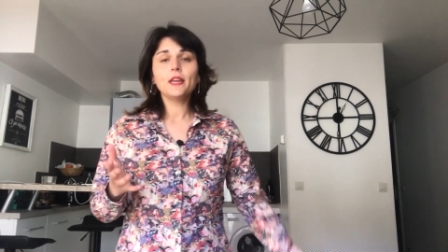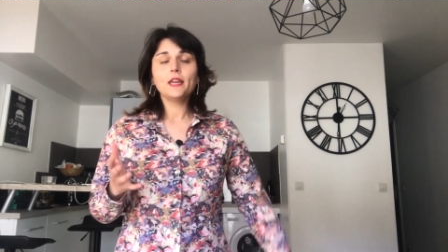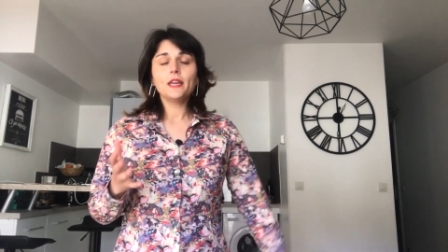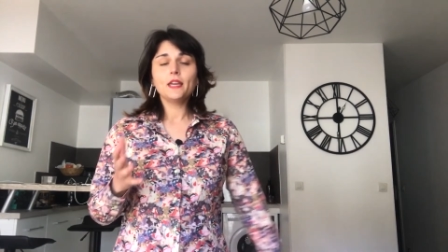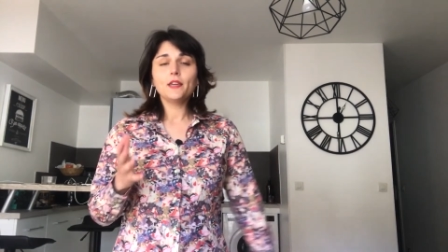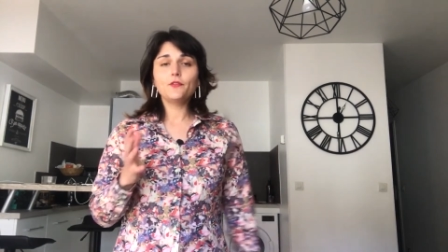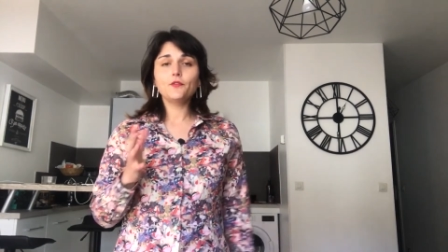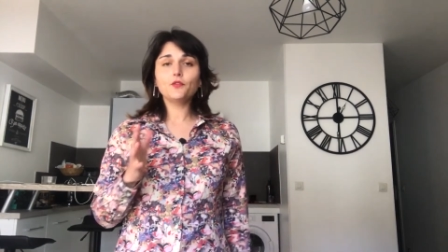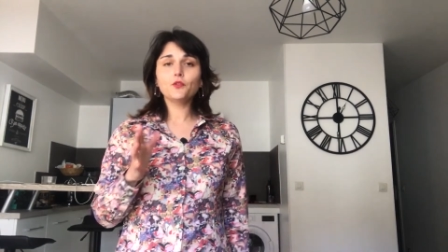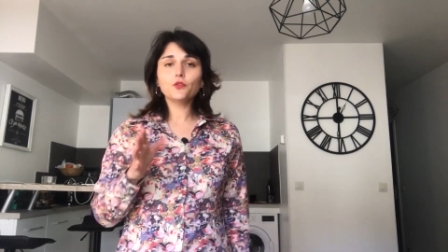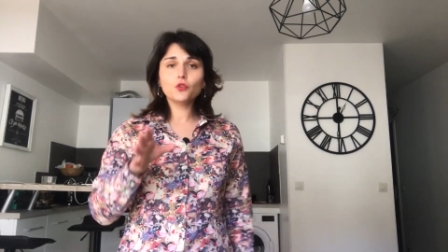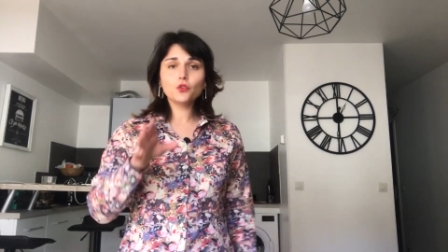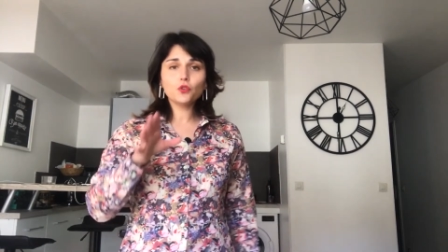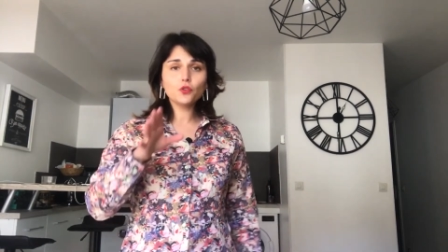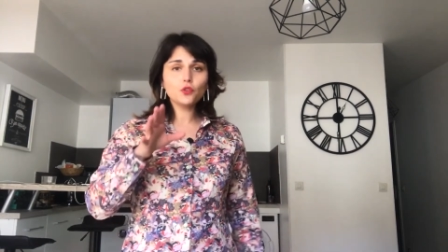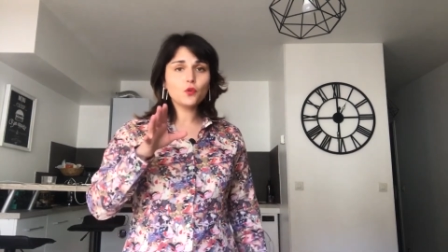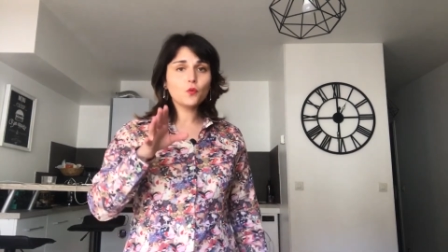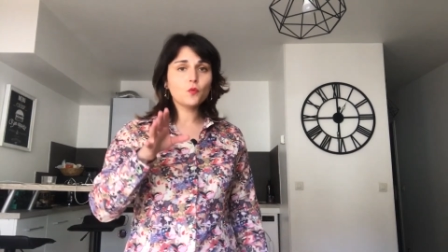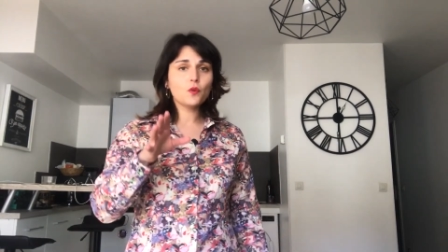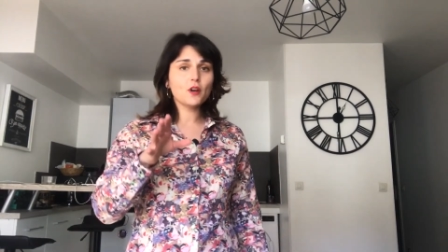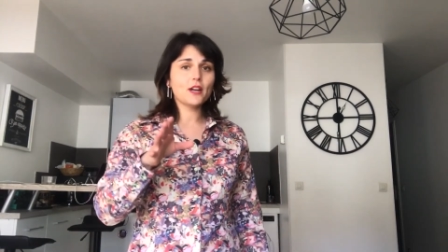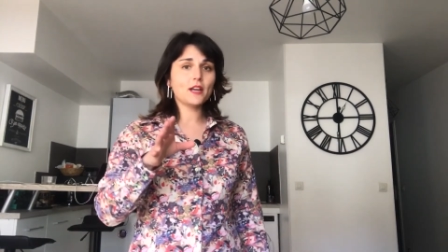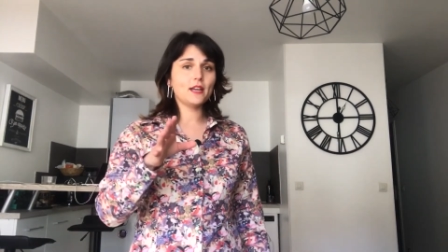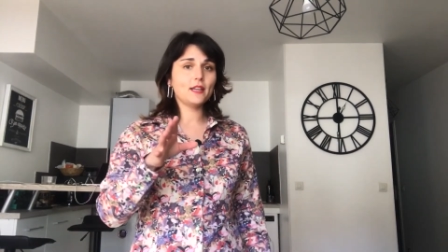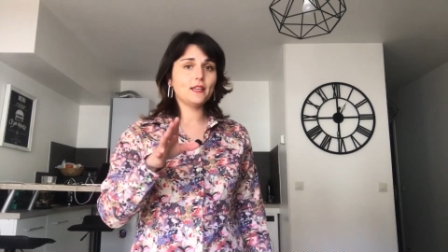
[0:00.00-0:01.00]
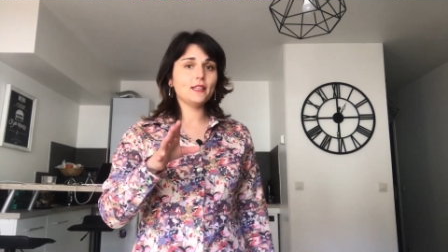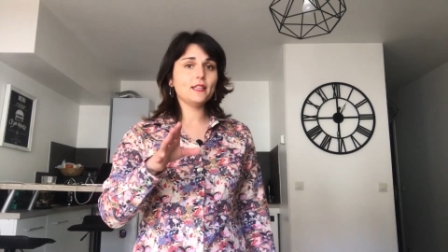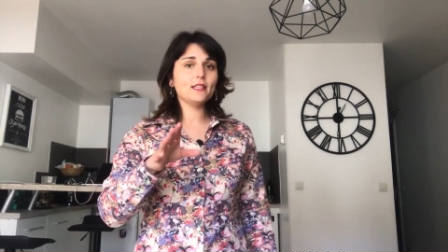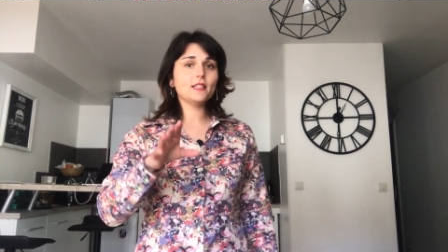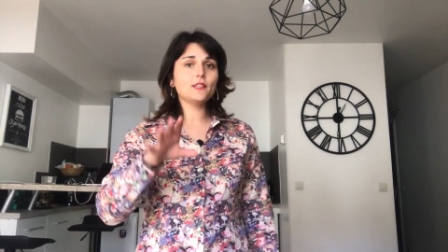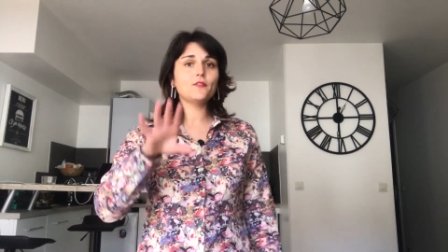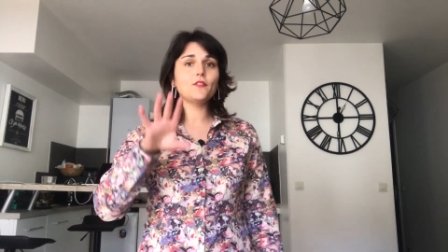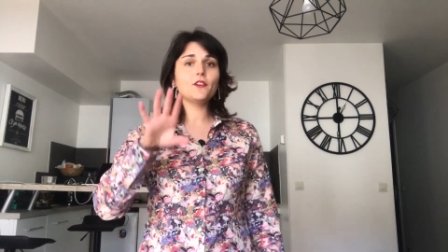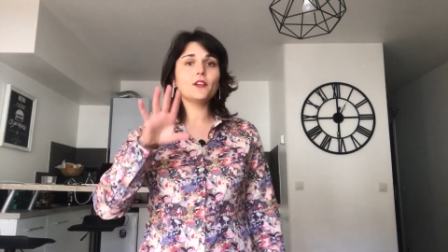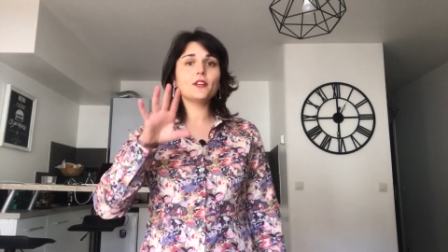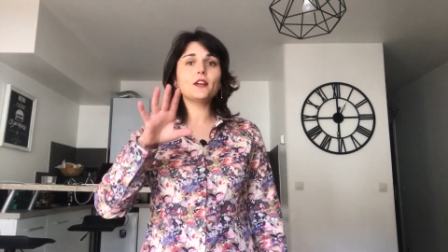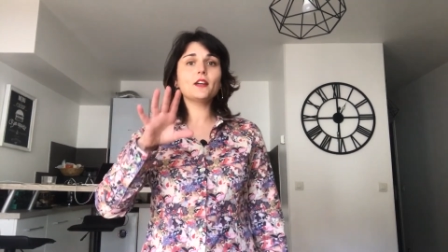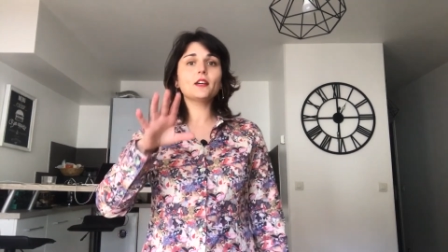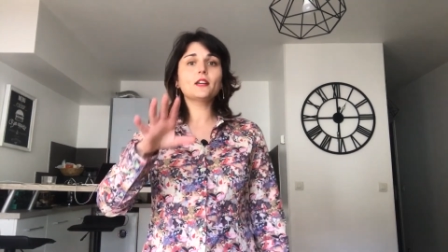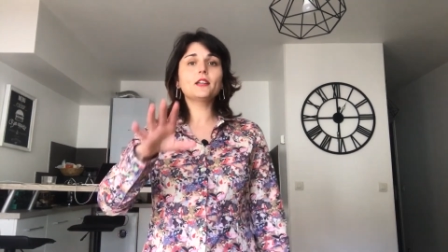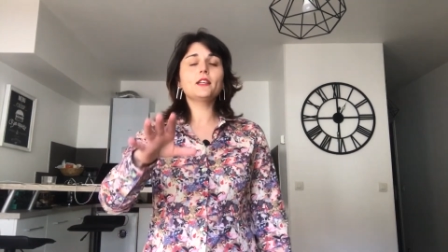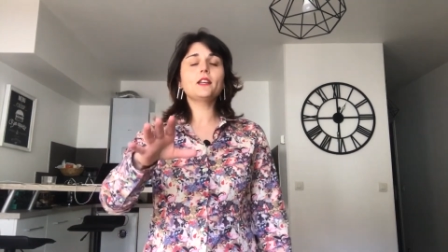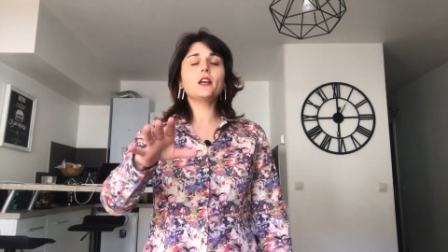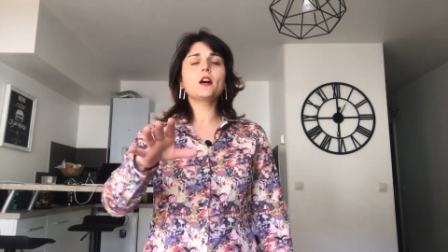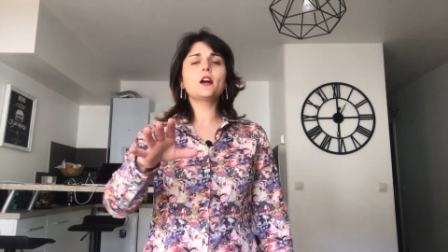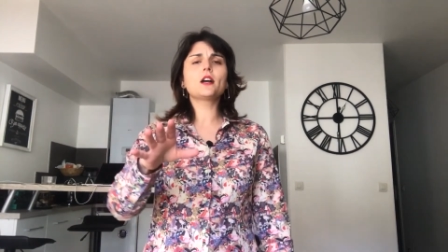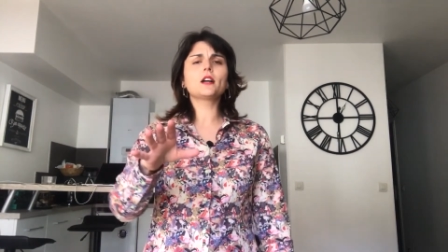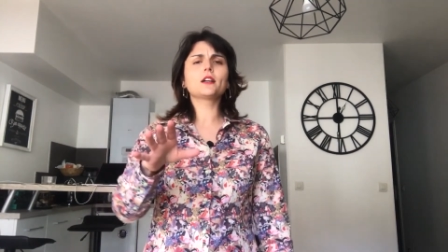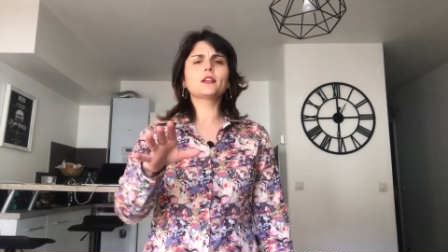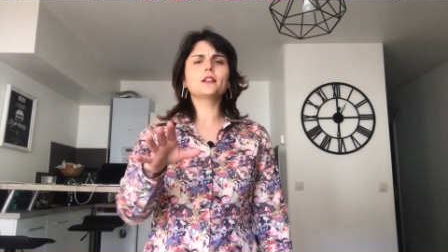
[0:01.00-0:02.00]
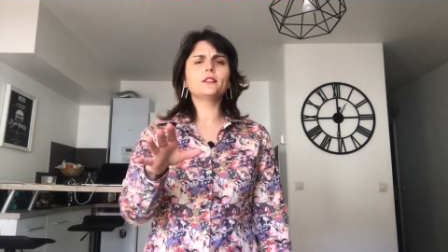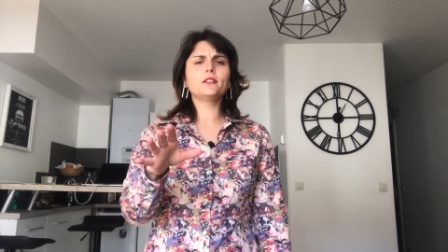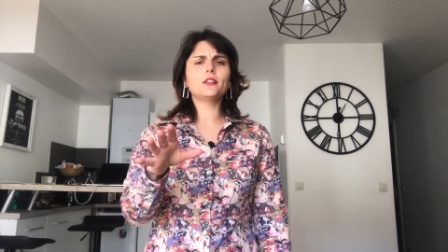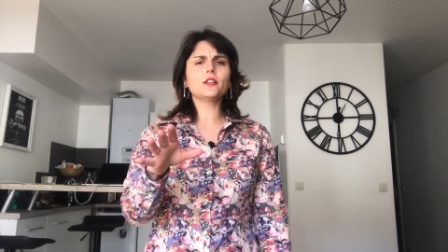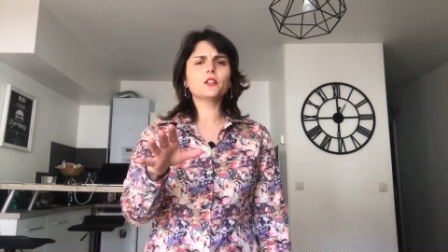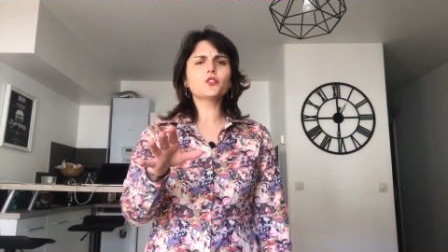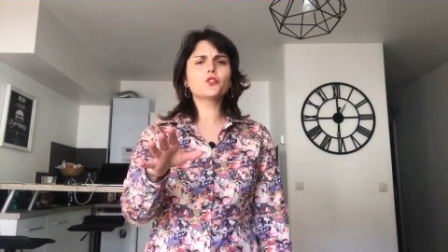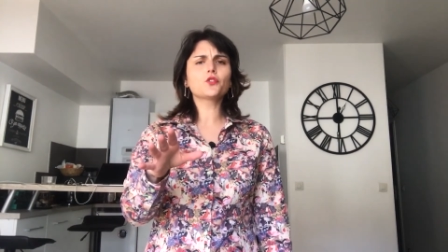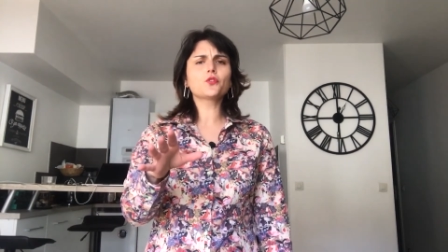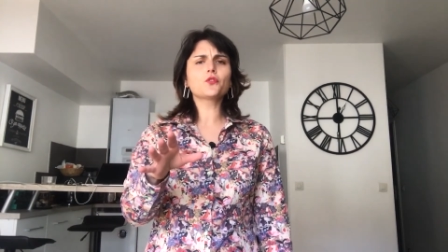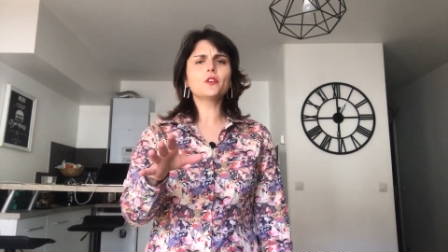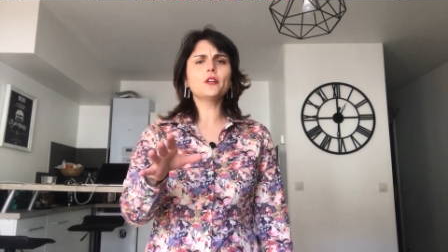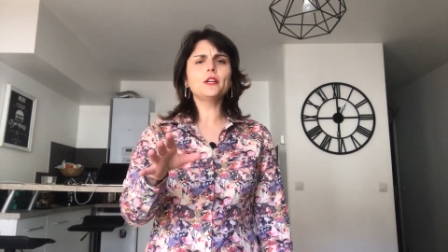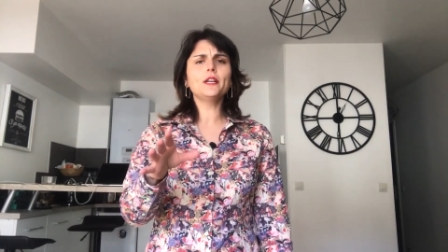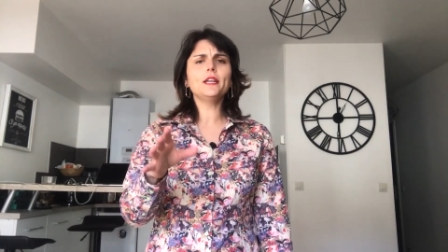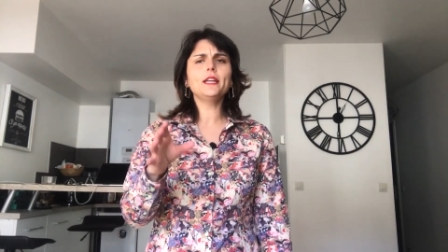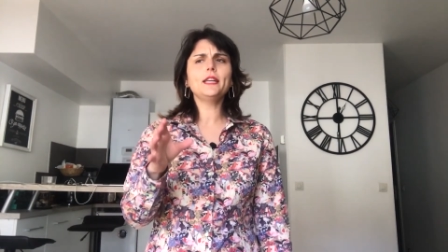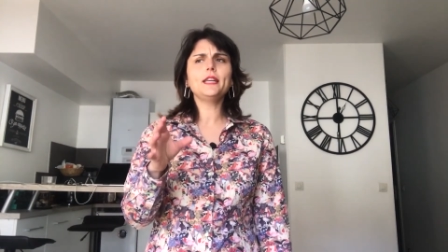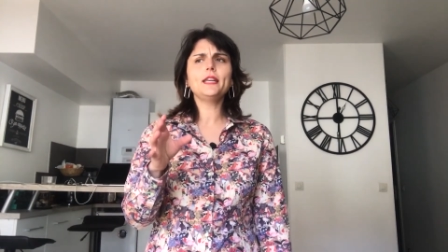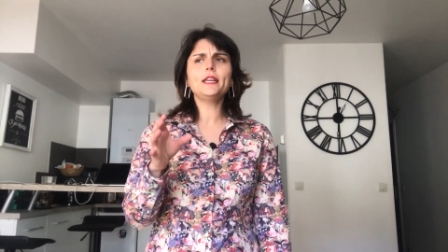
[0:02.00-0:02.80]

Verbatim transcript: If you don't know what it is, vernacular architecture